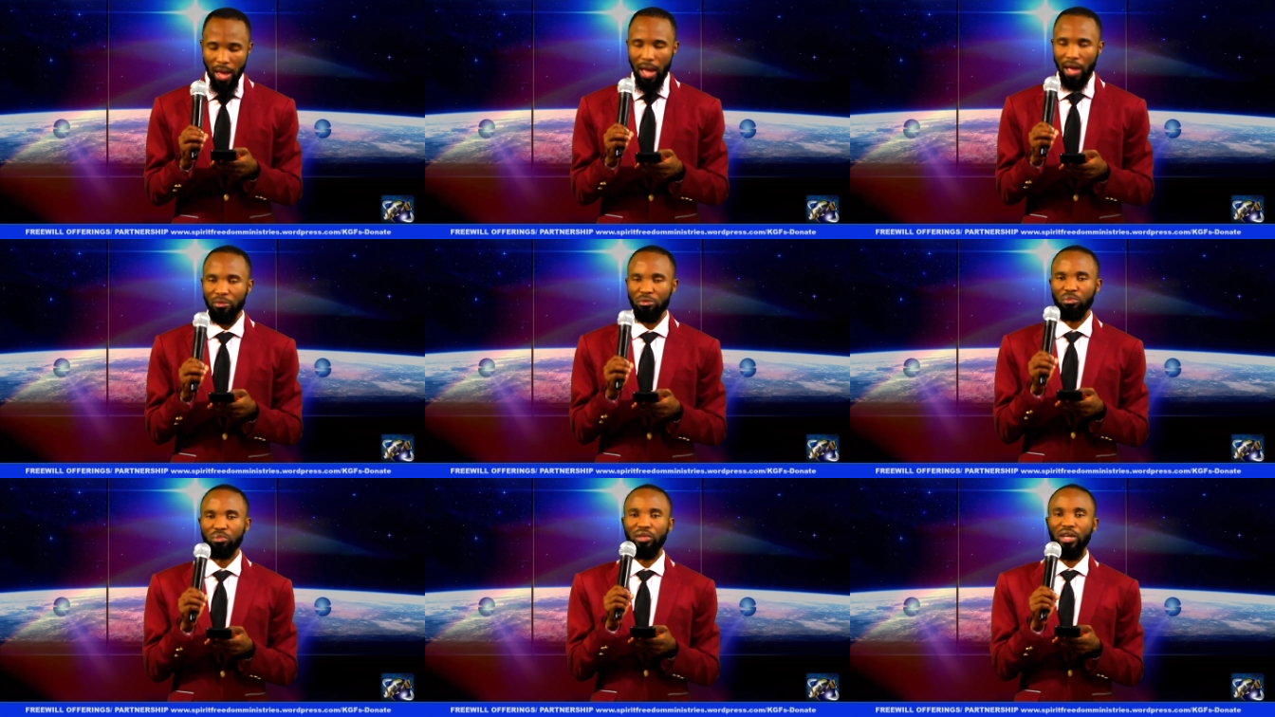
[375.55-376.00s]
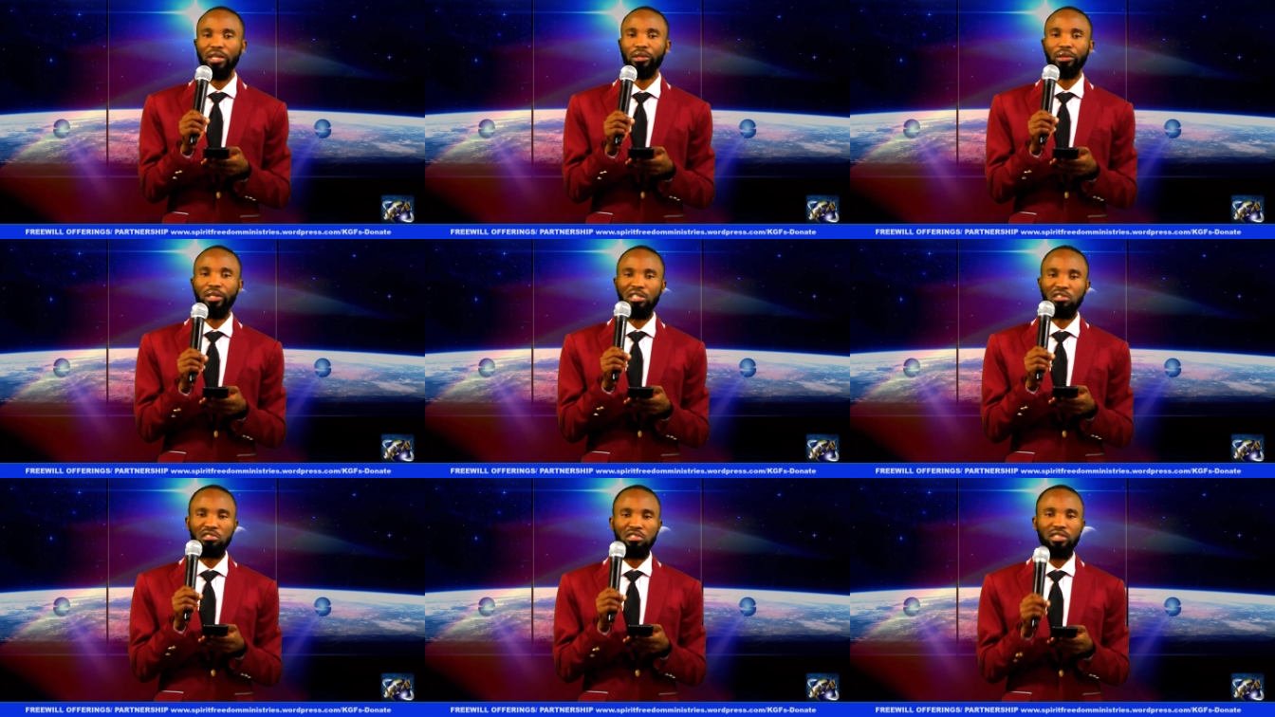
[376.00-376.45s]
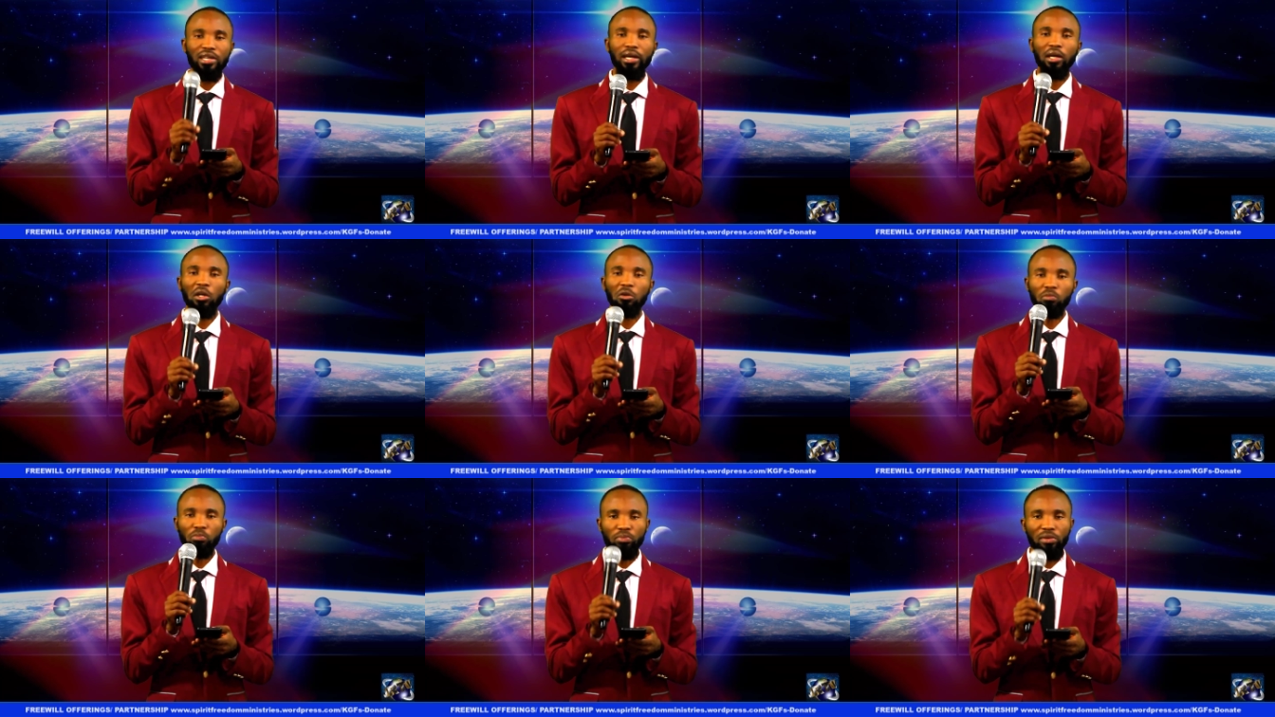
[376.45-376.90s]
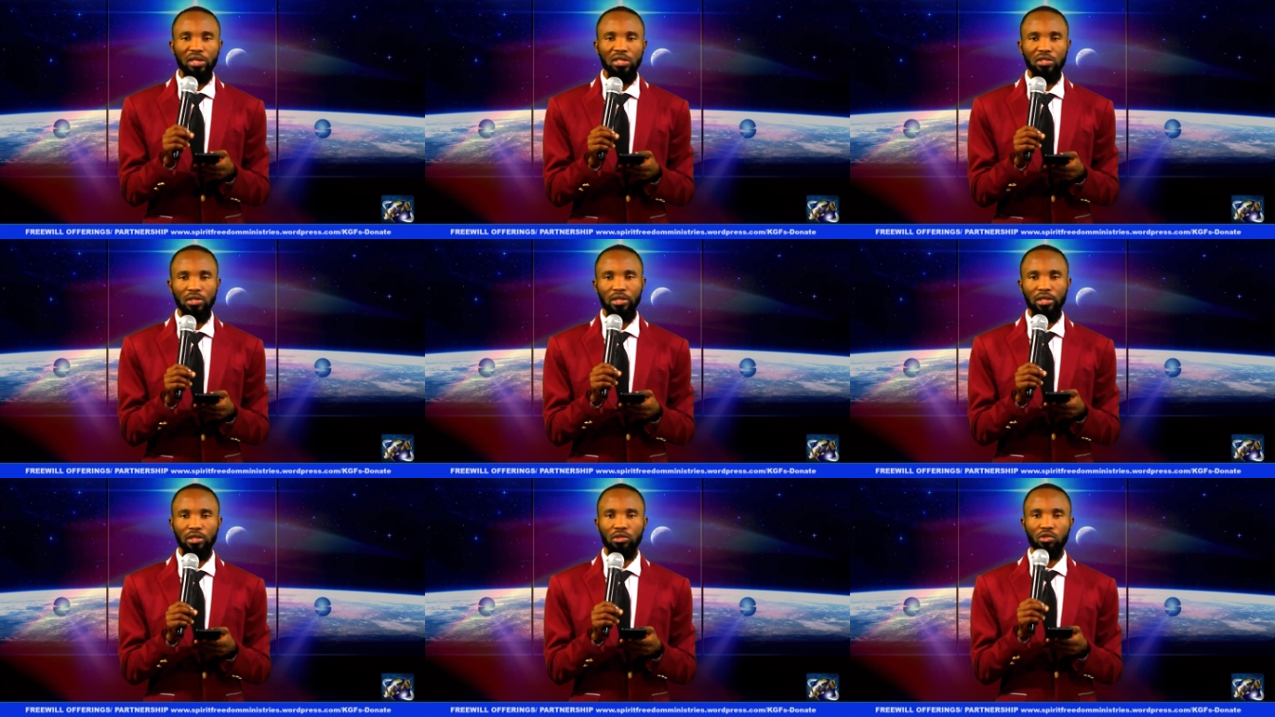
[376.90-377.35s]
And then the second
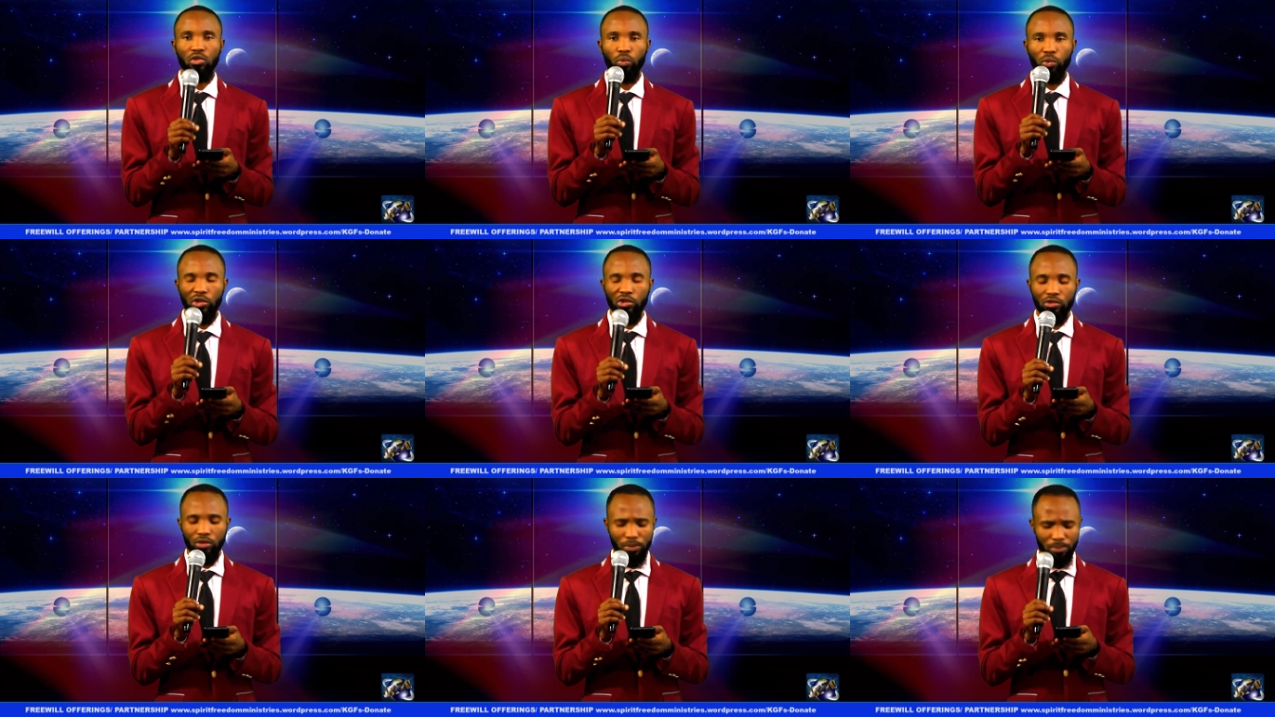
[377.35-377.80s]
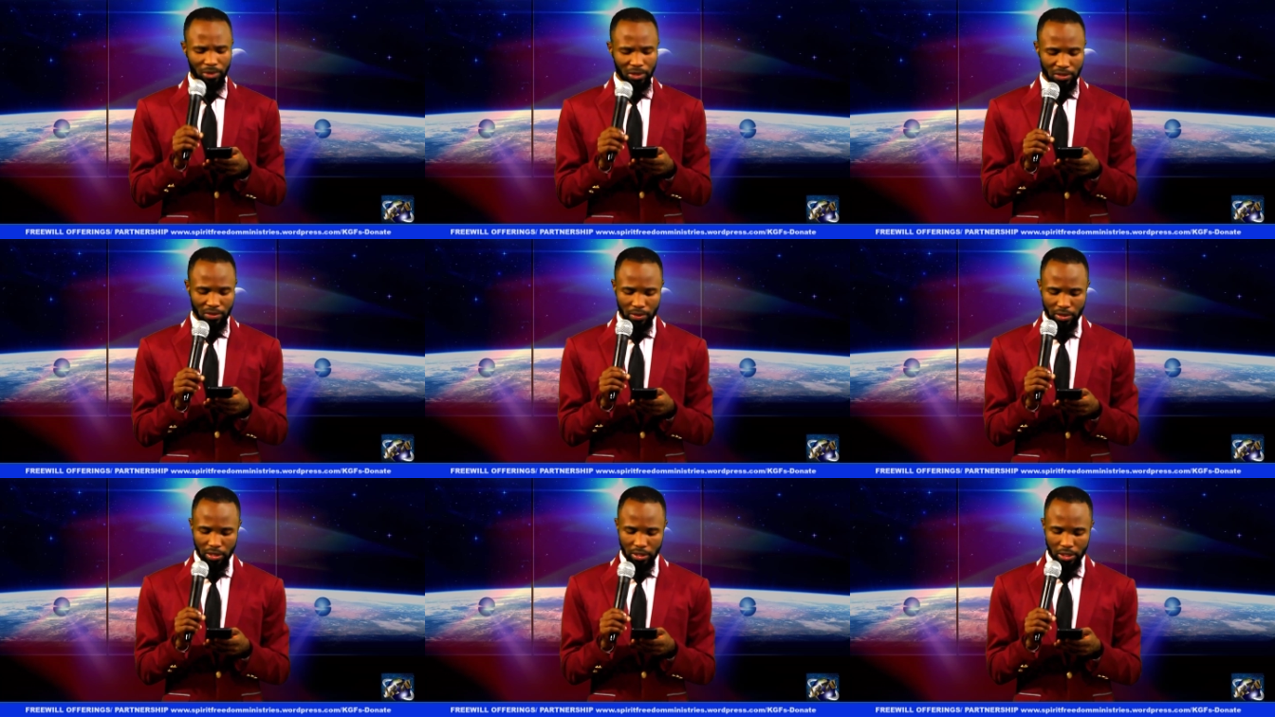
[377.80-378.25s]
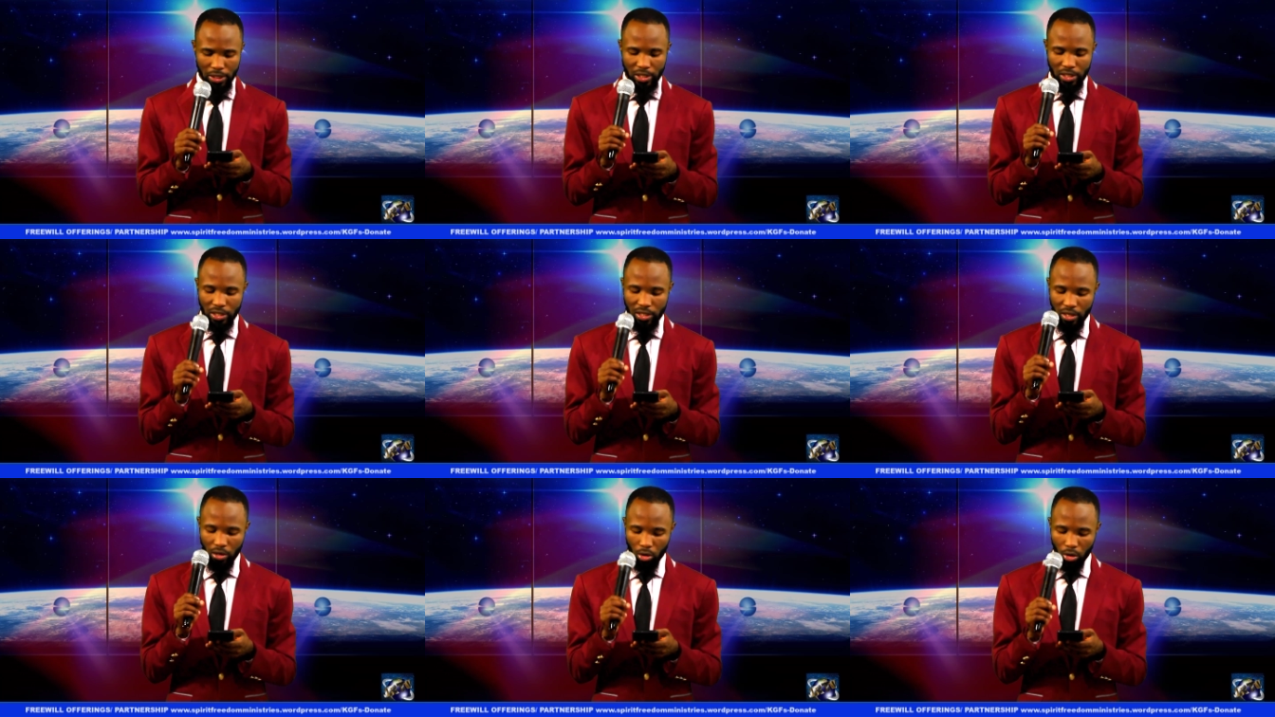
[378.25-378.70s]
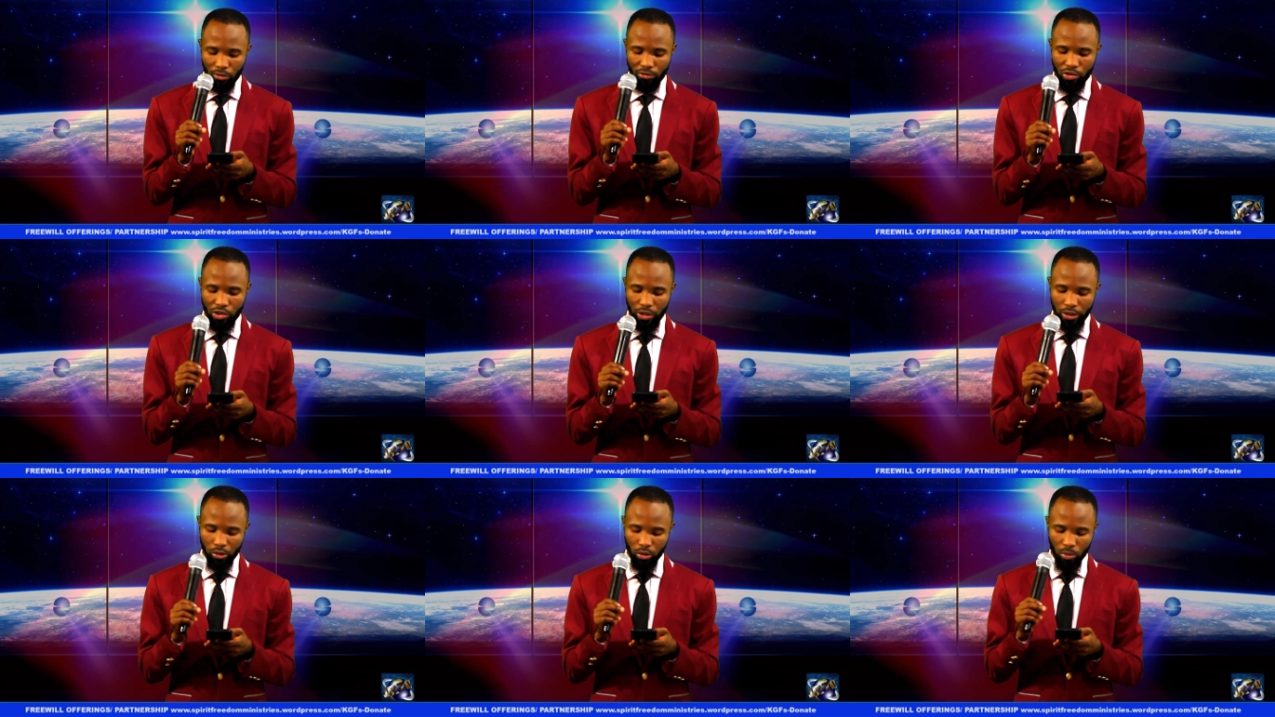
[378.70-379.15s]
presidency, which is the presidency
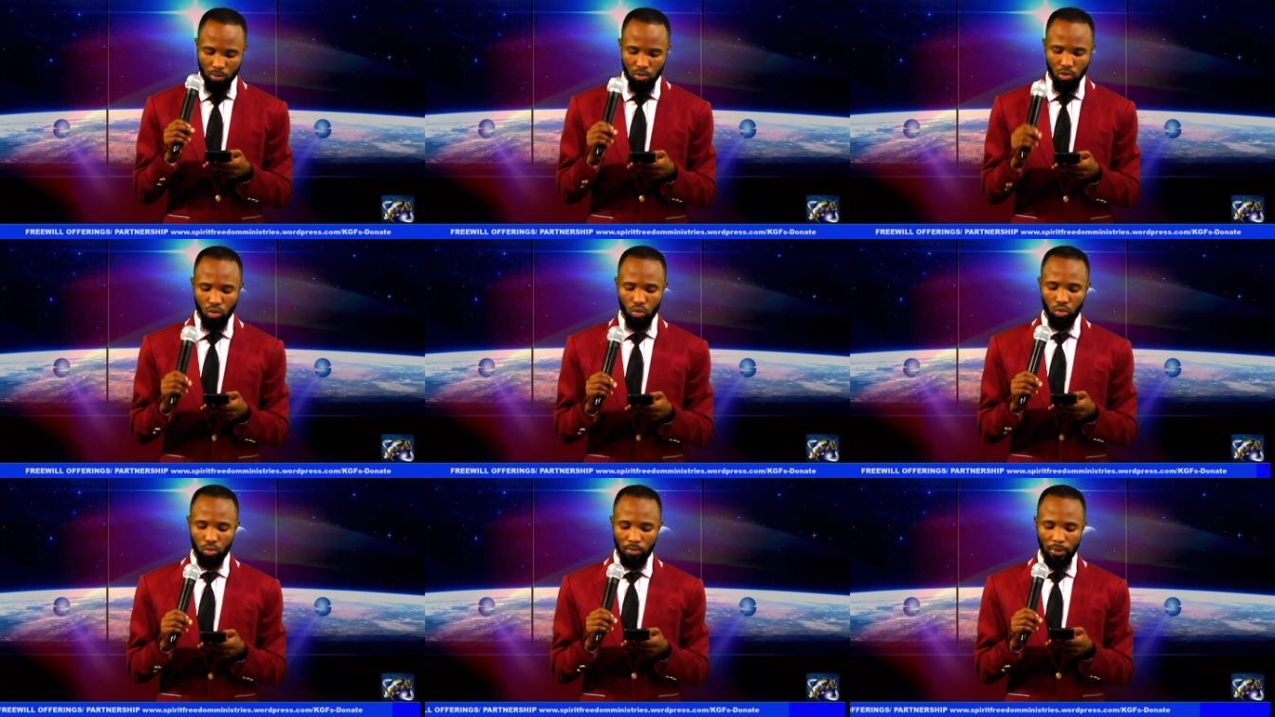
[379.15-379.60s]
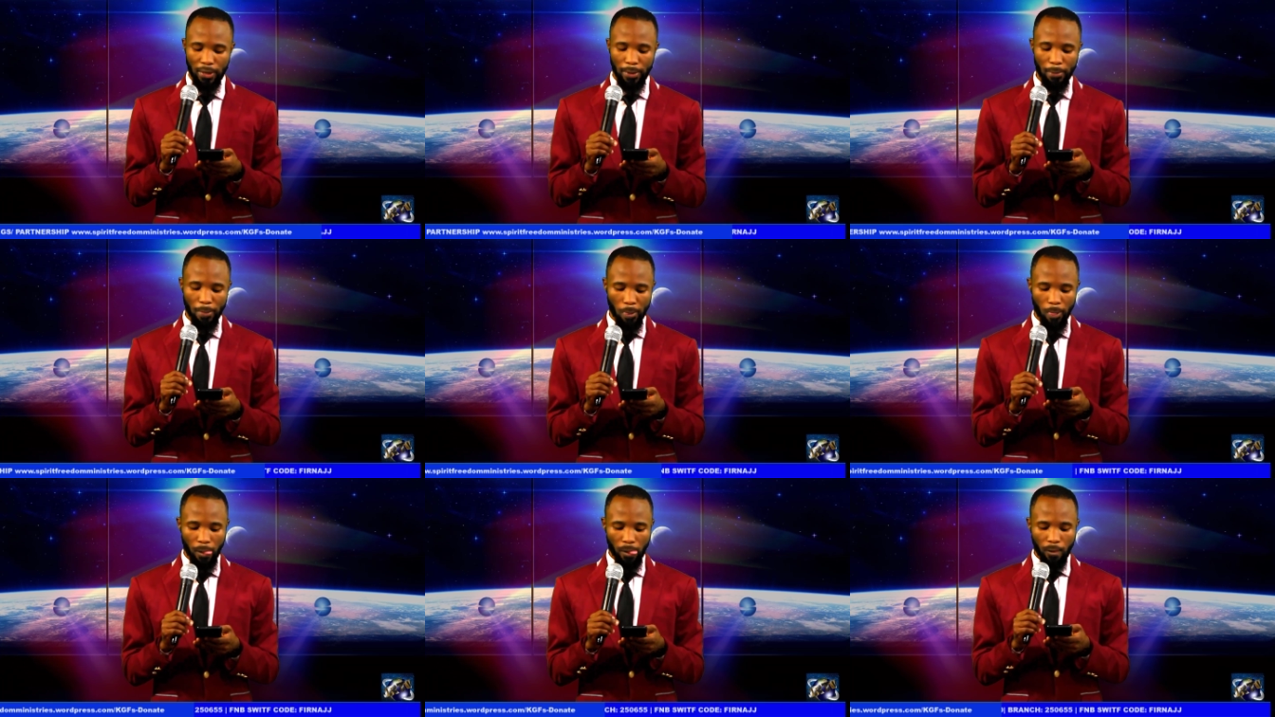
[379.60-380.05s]
of Jacob Zuma,